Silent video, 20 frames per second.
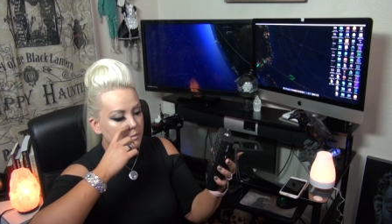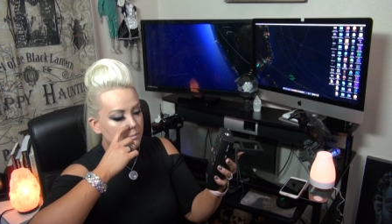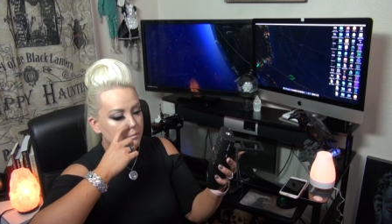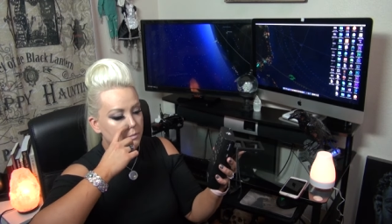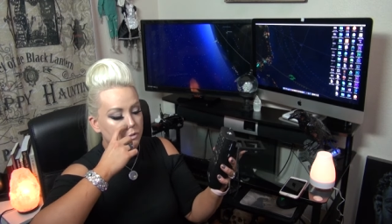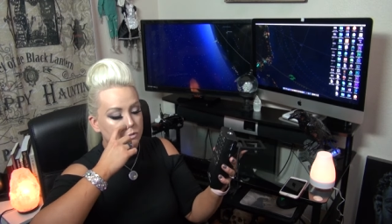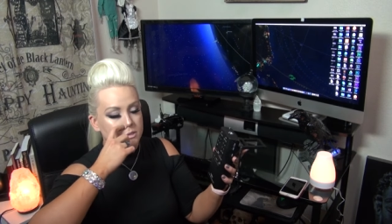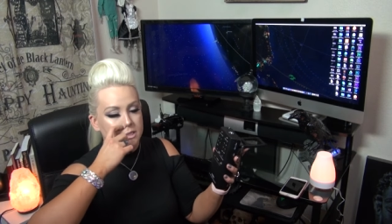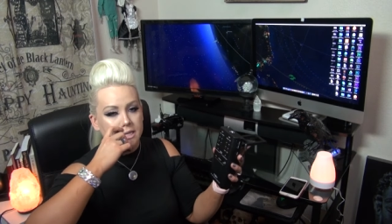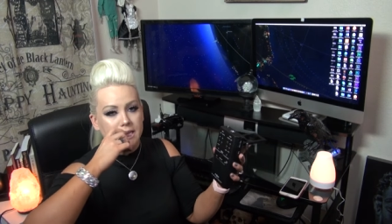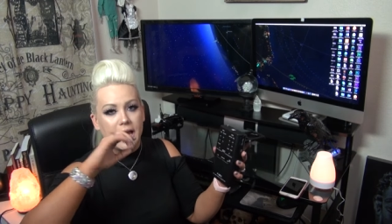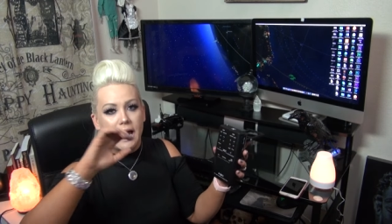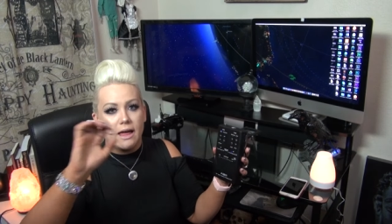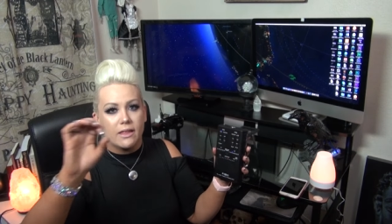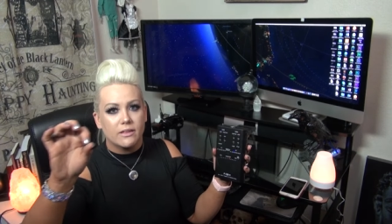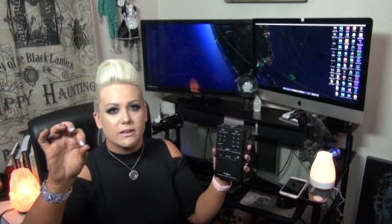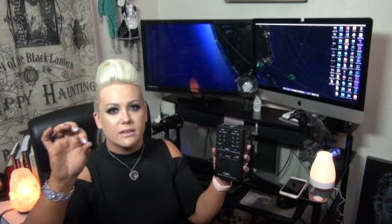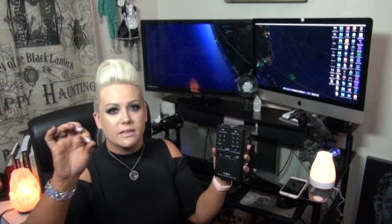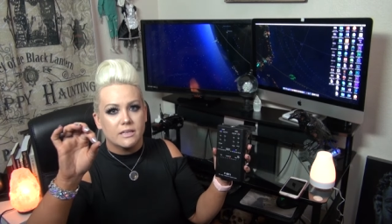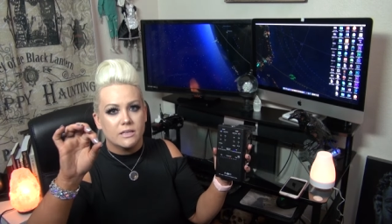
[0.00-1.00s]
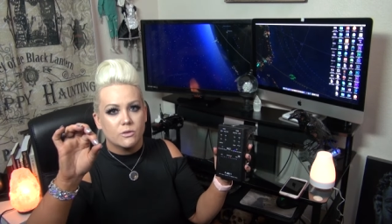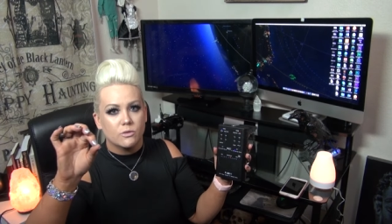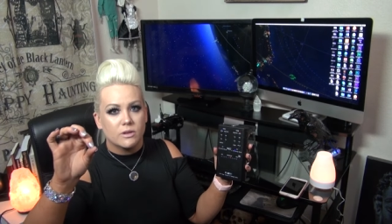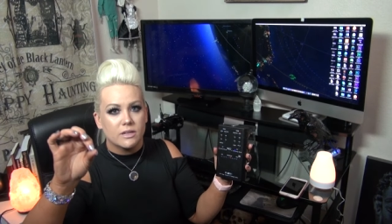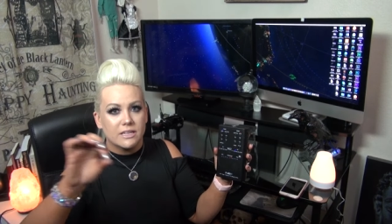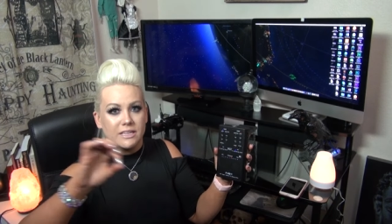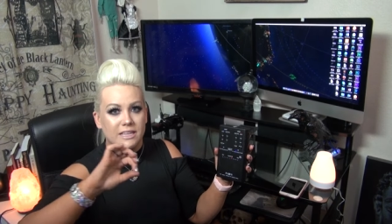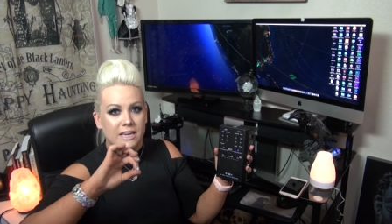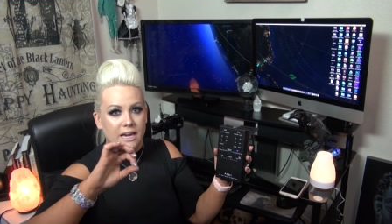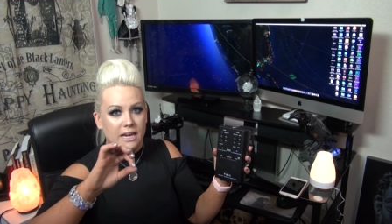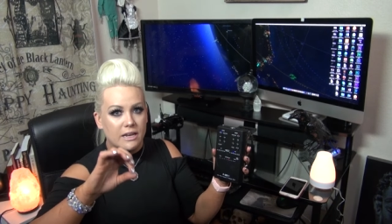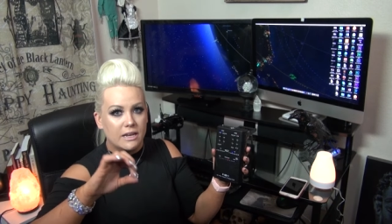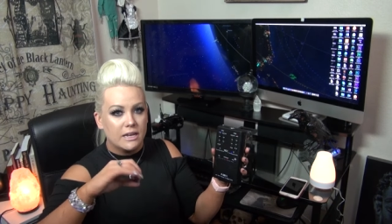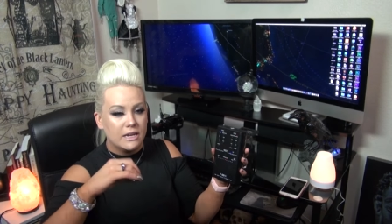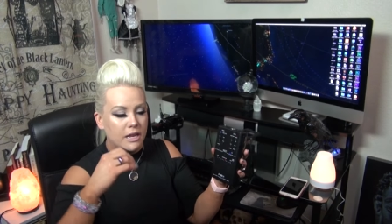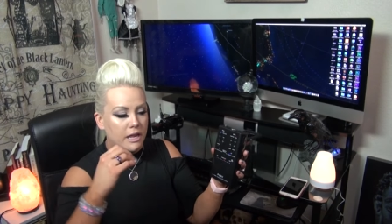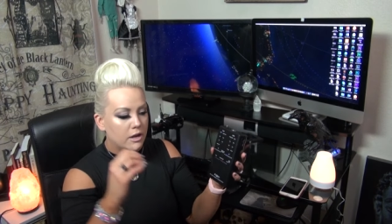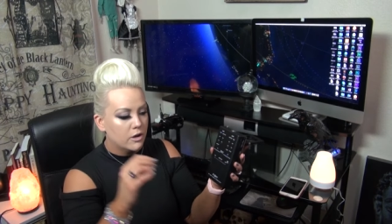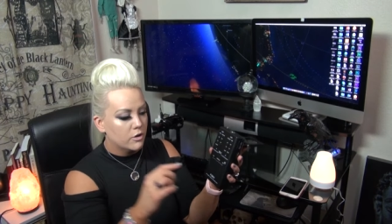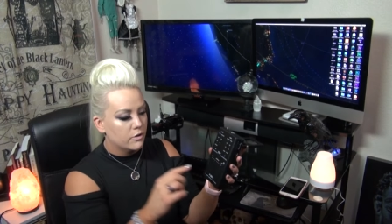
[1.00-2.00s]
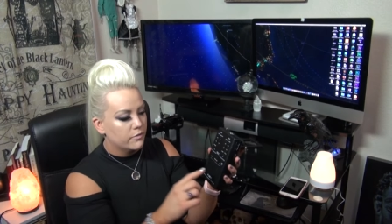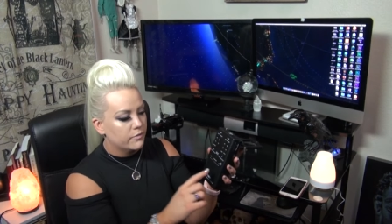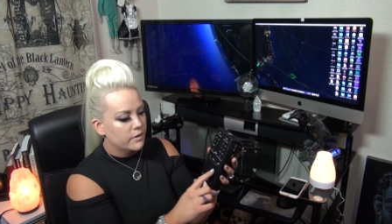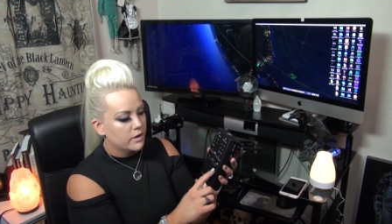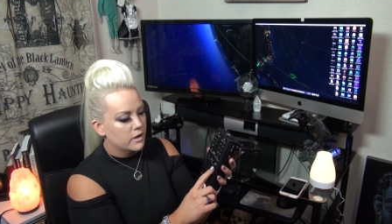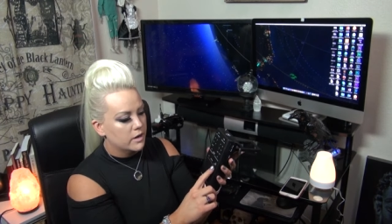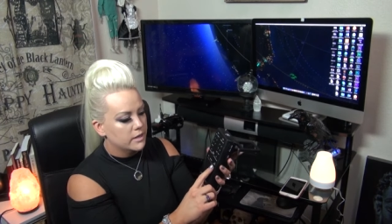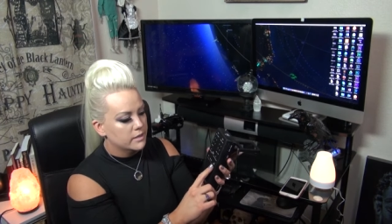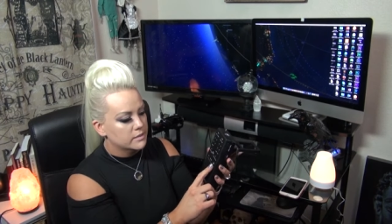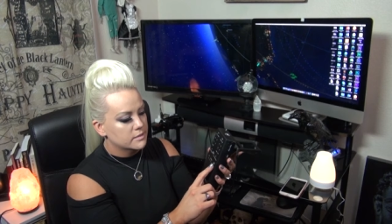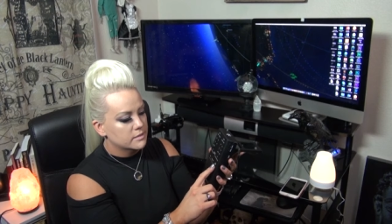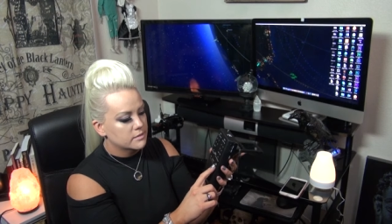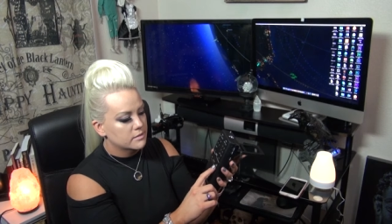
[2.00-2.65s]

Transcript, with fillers: musicality you could get in interference.